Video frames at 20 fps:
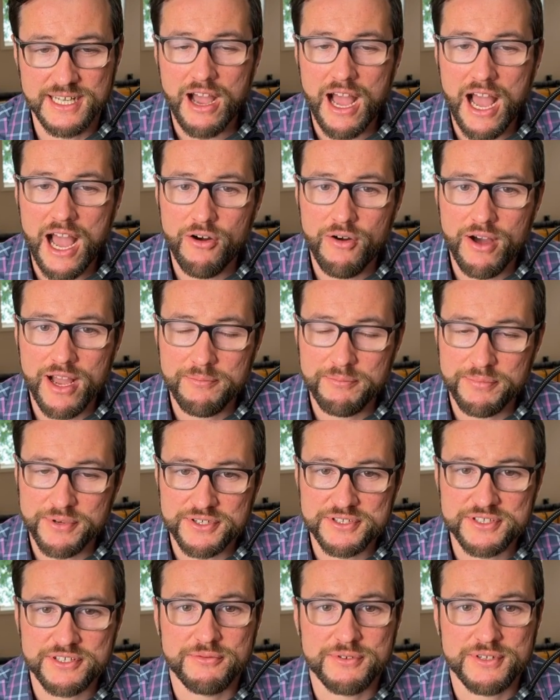how I
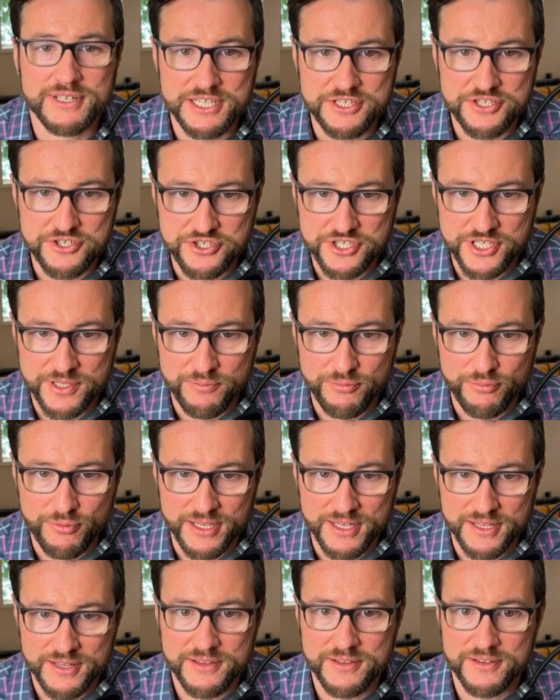built a relationship
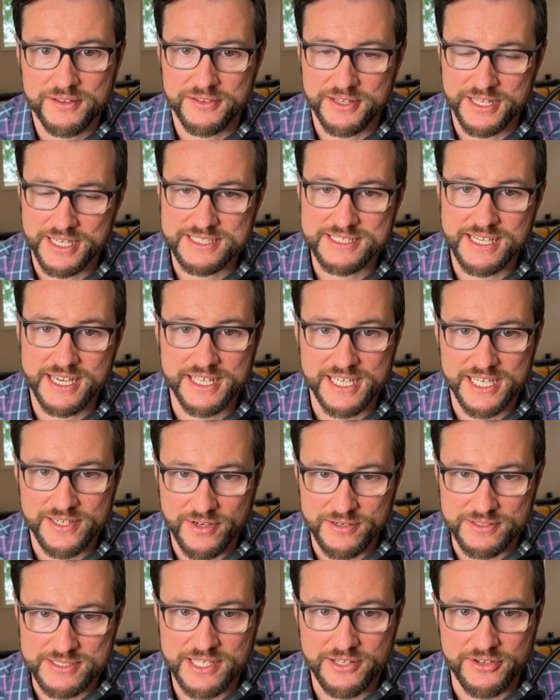with the executive
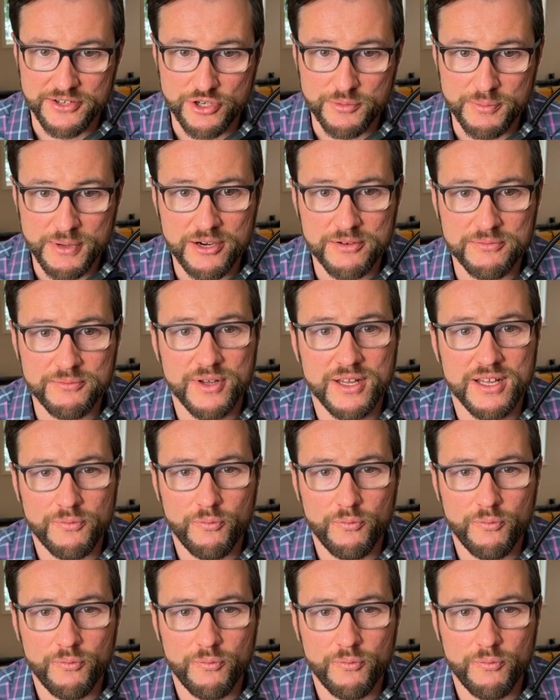I was telling you about.